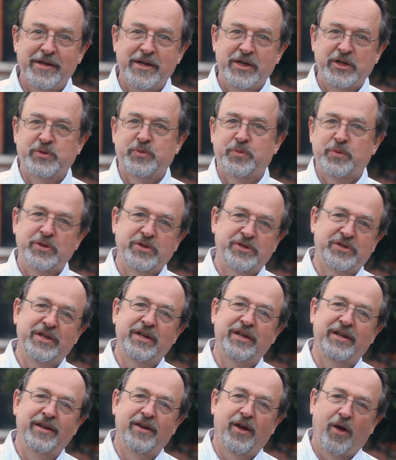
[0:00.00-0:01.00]
is
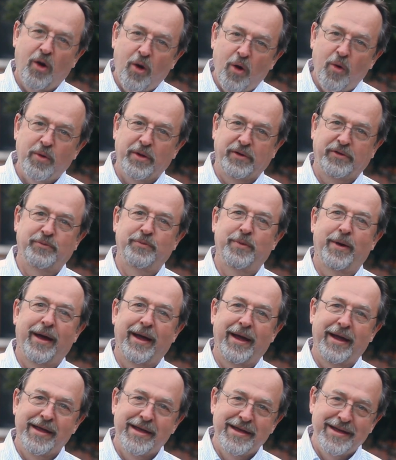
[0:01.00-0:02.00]
preceded always
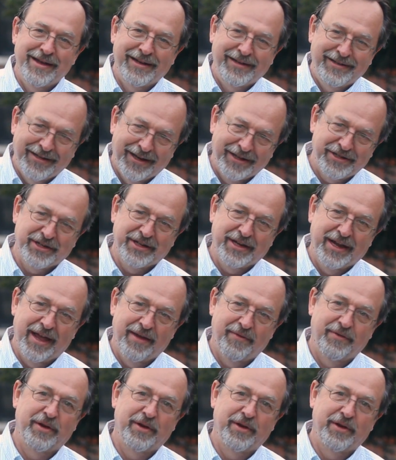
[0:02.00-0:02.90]
by touching heaven